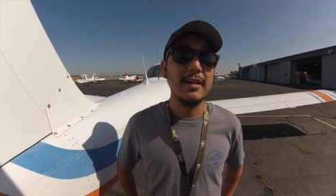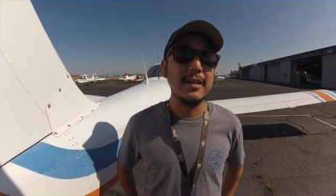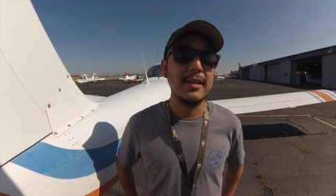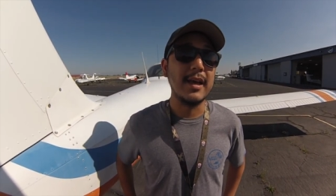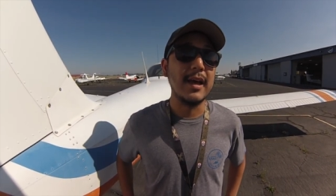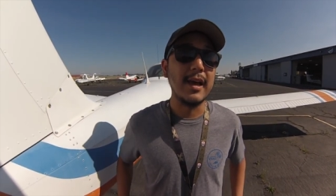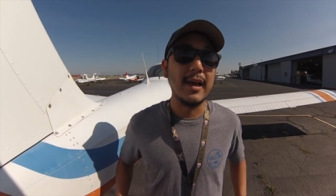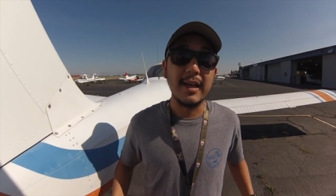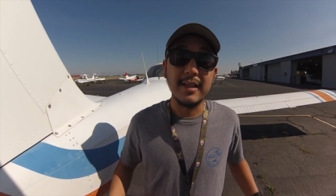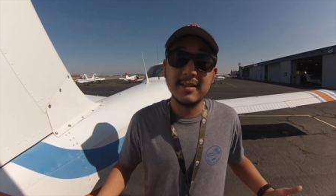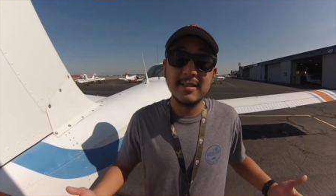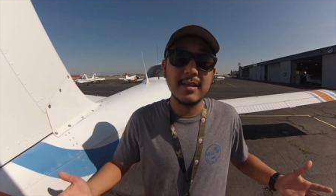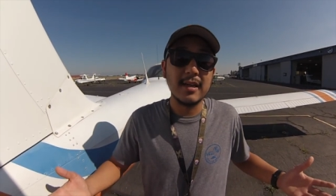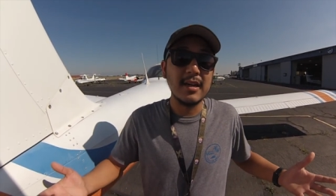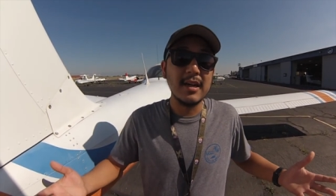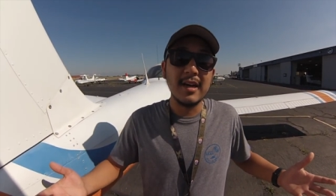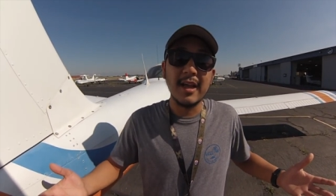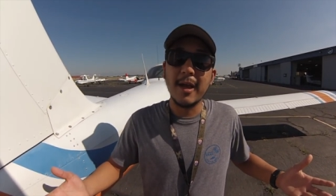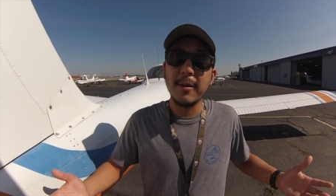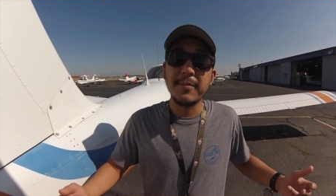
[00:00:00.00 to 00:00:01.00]
yeah it
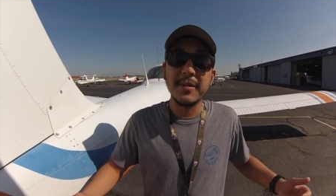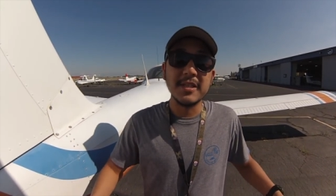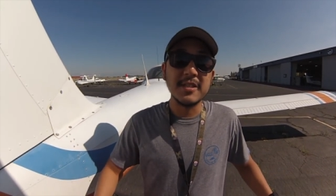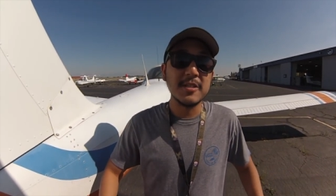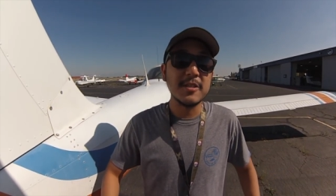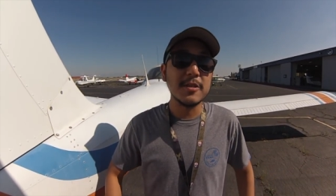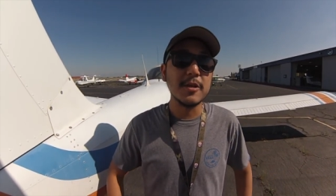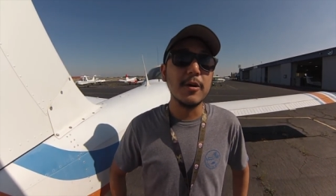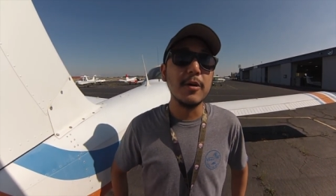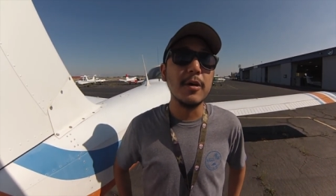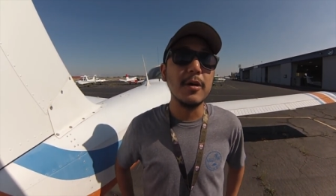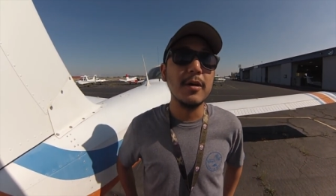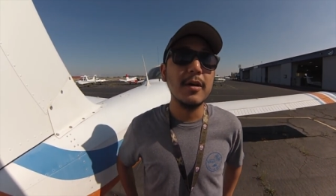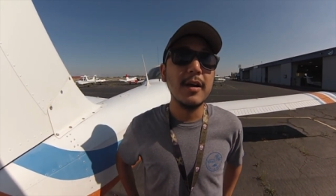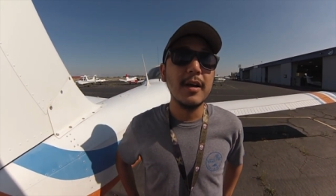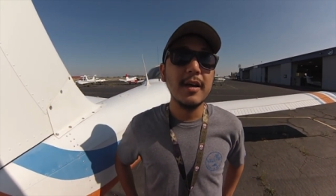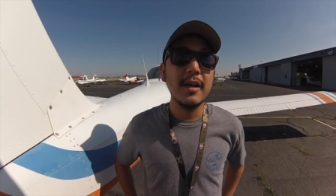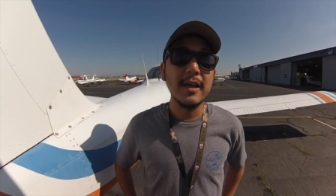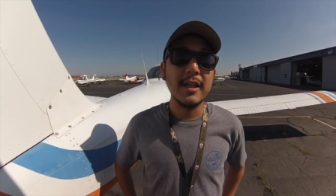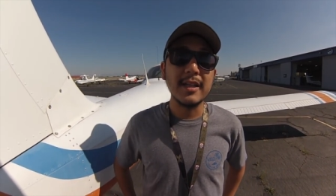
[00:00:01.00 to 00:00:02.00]
suddenly happened so
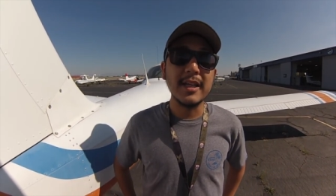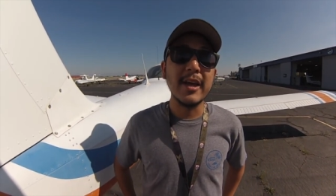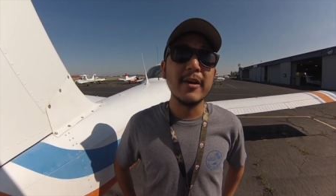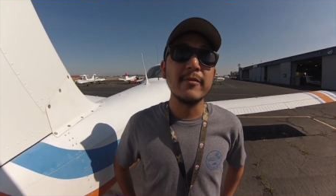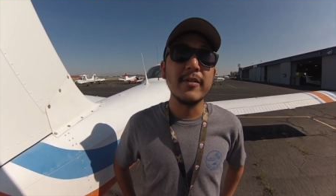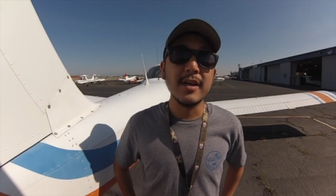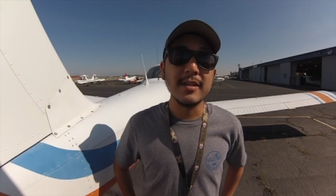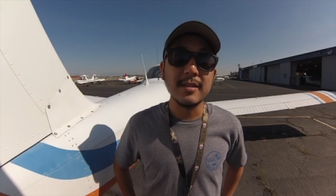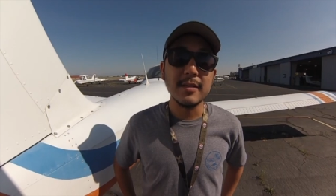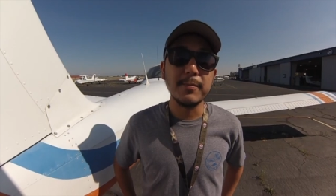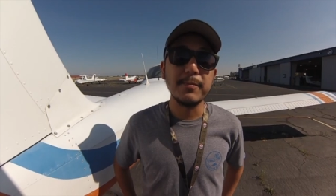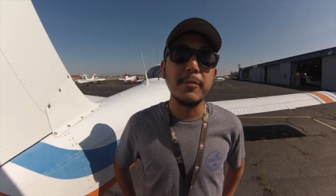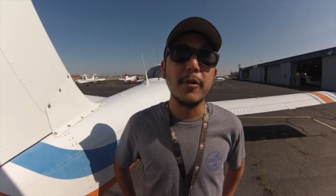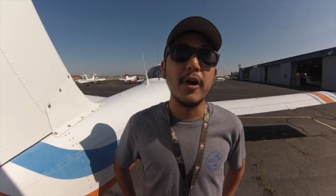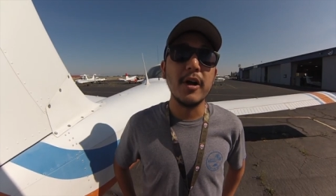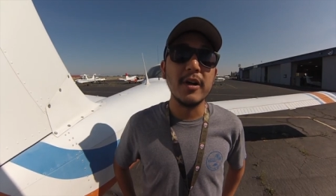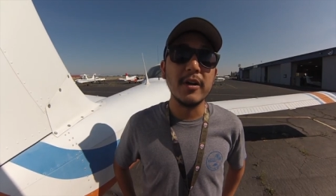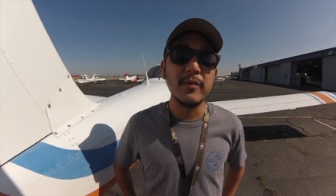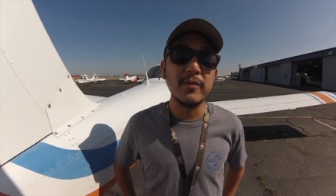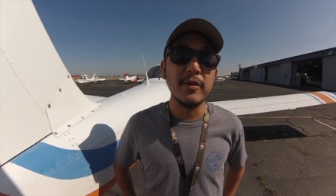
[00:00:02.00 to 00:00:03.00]
it gave us a
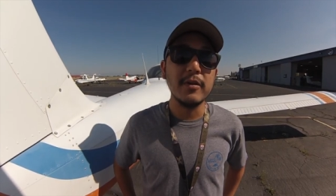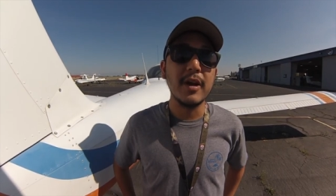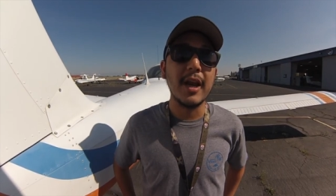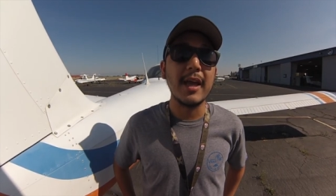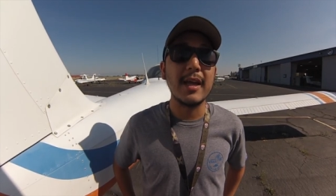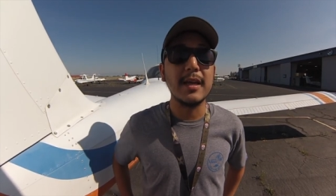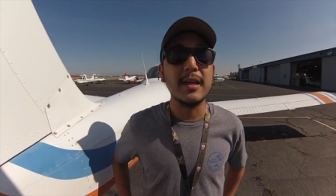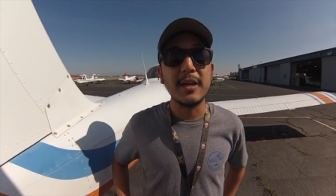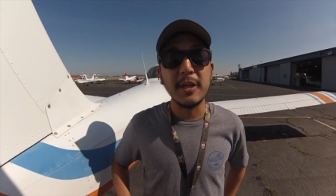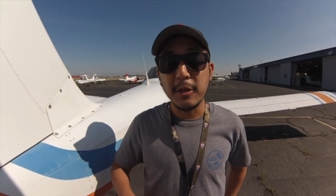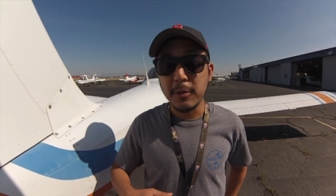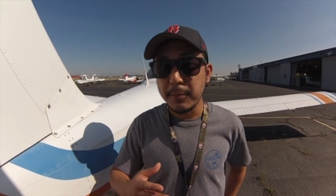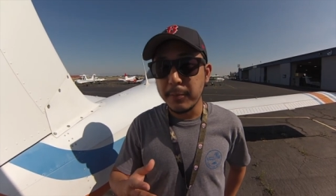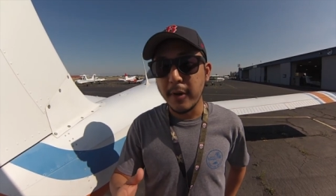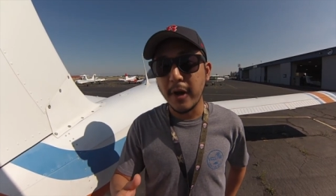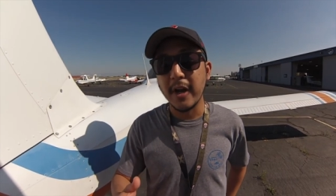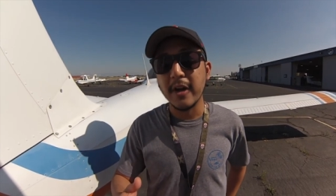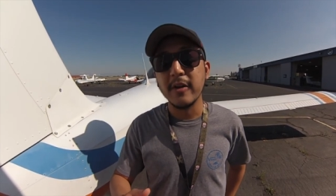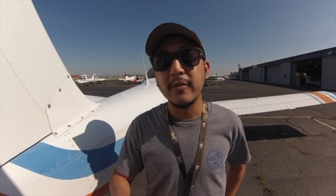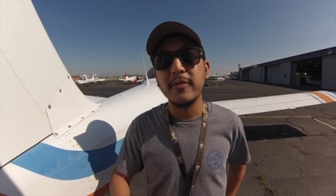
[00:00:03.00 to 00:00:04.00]
point of view like a new
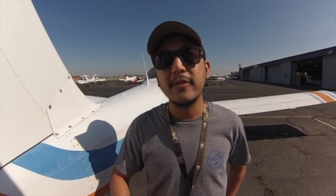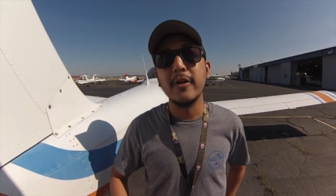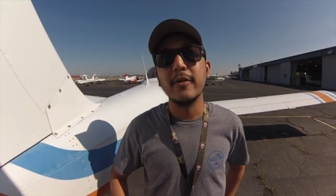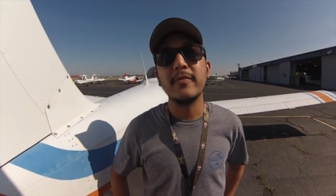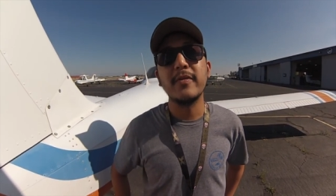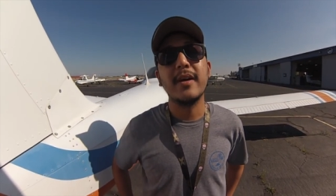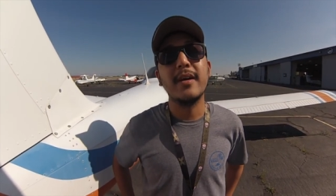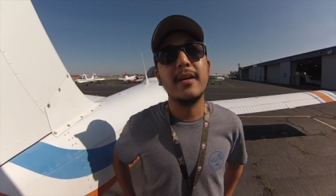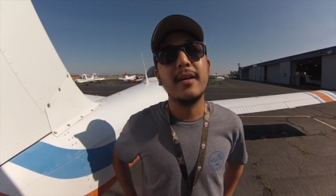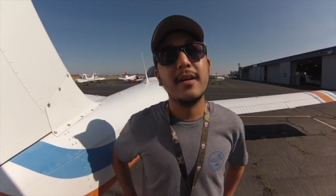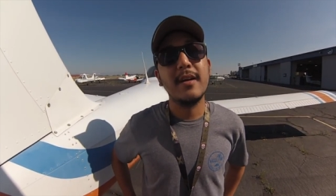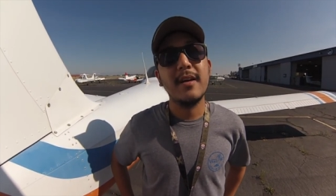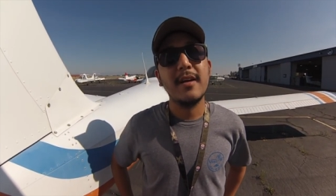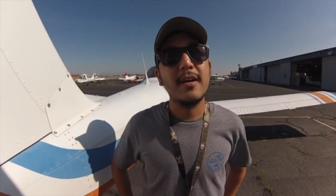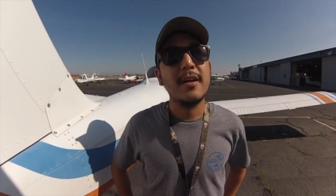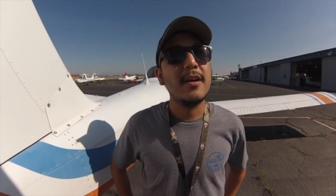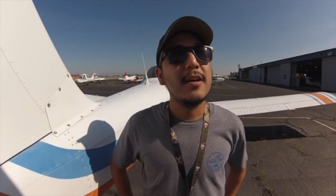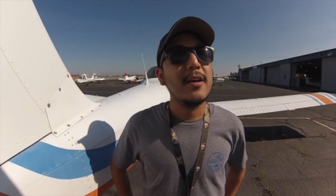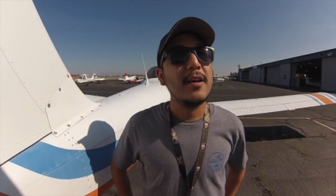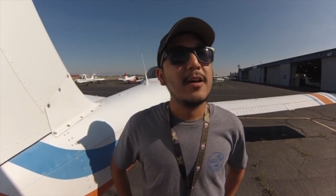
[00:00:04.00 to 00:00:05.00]
point of view of, mm
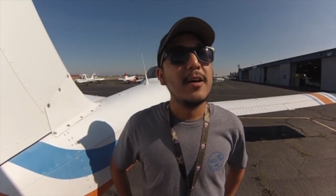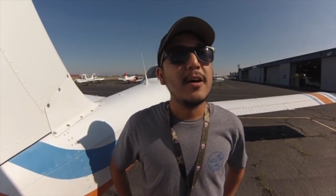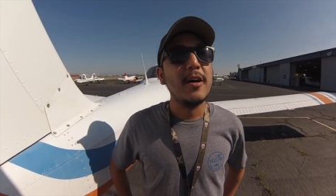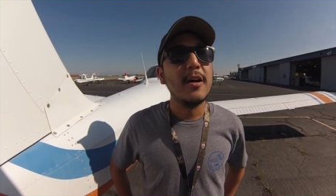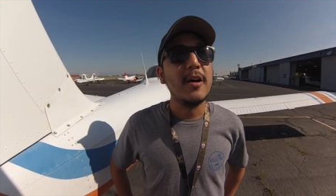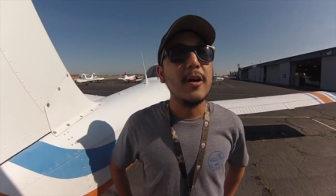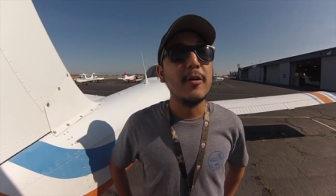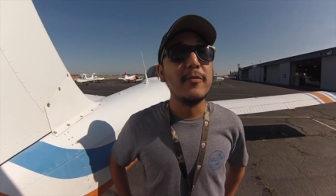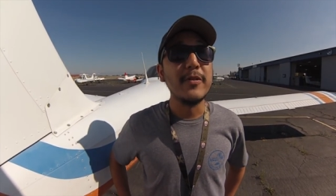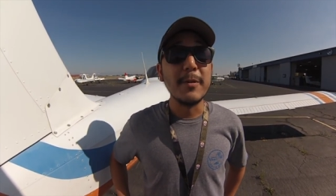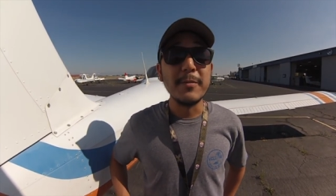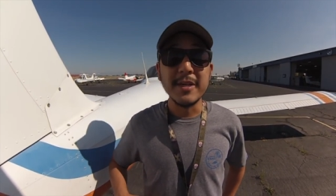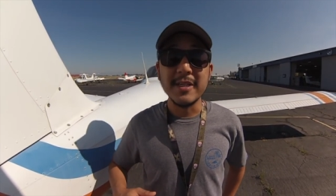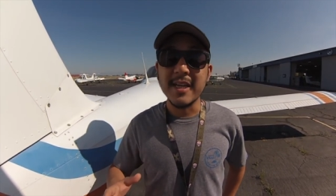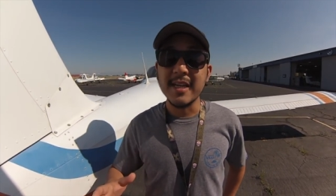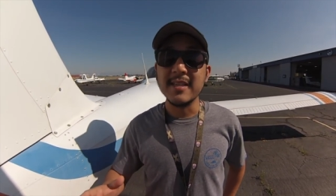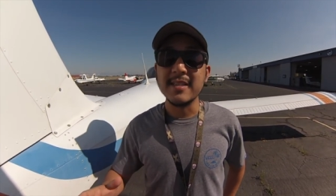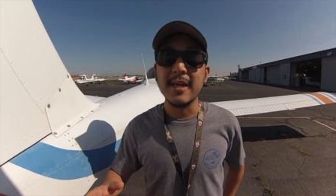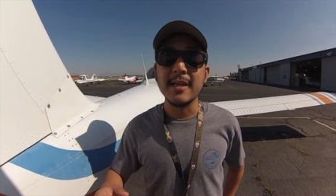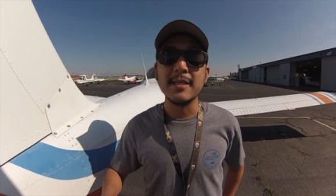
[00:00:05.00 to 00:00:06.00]
-hmm. of
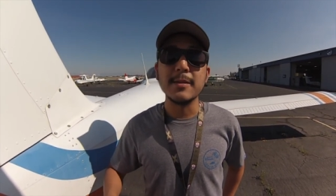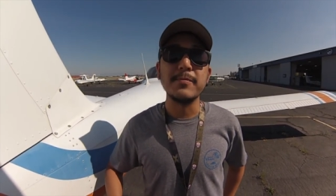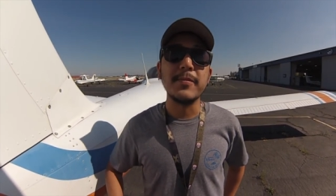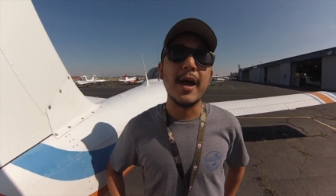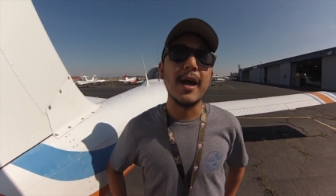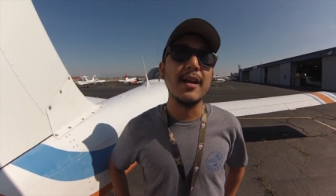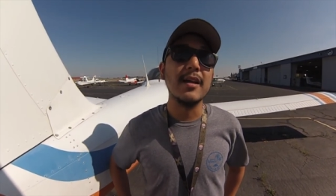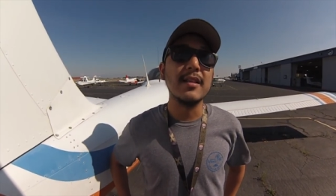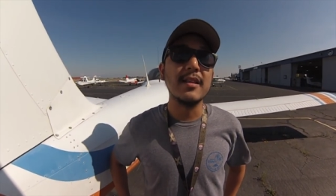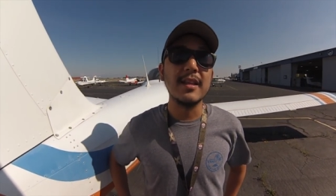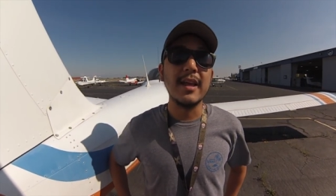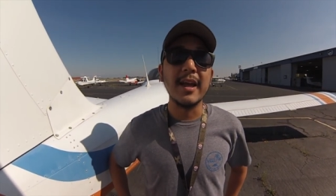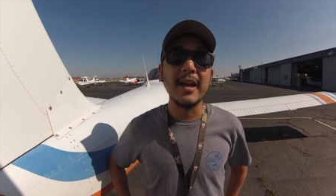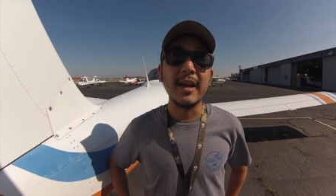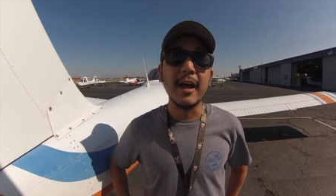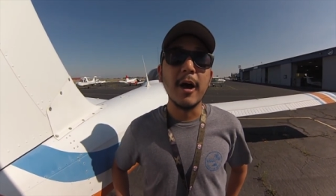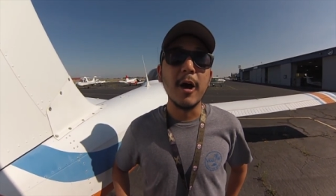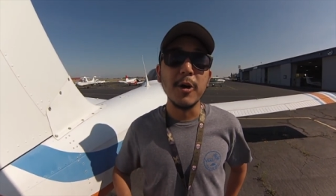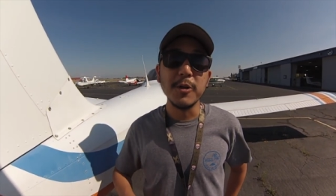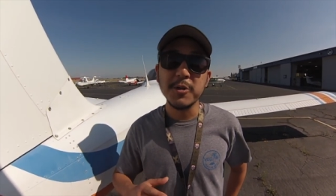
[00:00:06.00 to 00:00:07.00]
emergency as a pilot
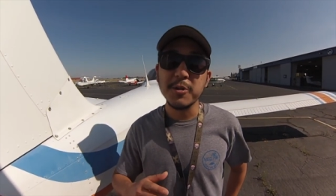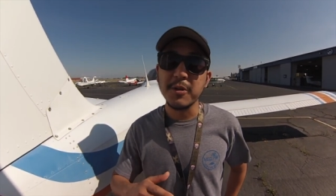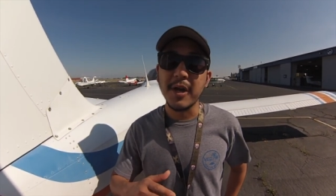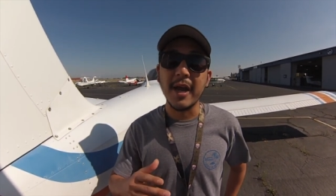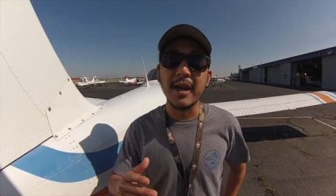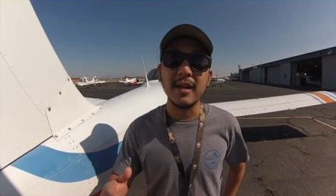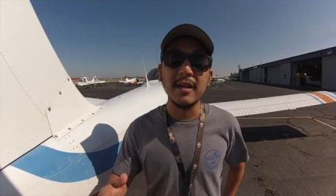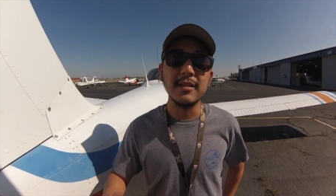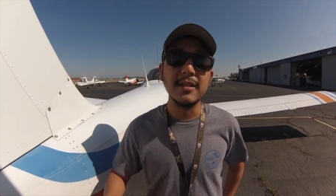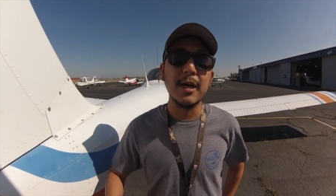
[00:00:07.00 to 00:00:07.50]
and how to handle